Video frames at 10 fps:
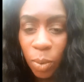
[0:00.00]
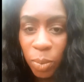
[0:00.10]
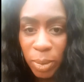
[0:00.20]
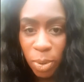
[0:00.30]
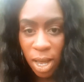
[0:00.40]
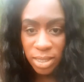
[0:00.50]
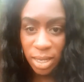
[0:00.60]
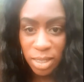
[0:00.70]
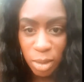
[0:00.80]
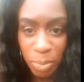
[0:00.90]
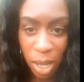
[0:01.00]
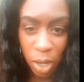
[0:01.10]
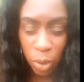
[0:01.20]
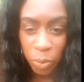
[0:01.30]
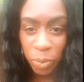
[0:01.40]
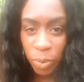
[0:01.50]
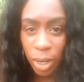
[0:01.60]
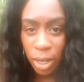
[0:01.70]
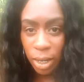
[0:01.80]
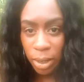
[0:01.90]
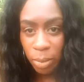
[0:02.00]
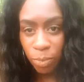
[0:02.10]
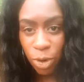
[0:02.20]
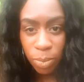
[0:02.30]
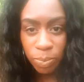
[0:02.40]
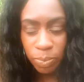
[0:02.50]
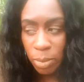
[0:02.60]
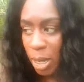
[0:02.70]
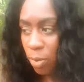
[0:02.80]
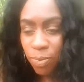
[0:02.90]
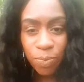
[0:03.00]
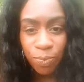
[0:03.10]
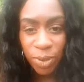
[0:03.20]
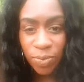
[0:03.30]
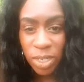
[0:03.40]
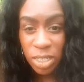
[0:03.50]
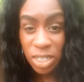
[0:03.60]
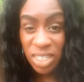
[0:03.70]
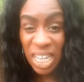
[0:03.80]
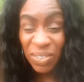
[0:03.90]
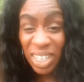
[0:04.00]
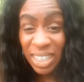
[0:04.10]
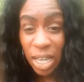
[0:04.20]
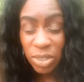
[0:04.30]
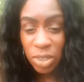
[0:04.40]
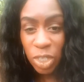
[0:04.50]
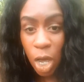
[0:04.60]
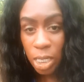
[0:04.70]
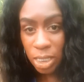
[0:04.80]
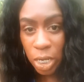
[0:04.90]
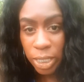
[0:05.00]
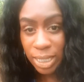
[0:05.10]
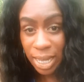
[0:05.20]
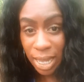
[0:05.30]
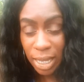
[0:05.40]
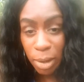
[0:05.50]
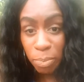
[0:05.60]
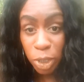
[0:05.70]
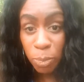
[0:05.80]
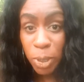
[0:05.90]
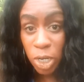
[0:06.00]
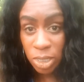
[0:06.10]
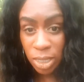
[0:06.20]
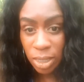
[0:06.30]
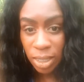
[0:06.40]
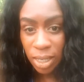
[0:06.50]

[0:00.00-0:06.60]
We process from about 50 to 70,000 thoughts a day per person.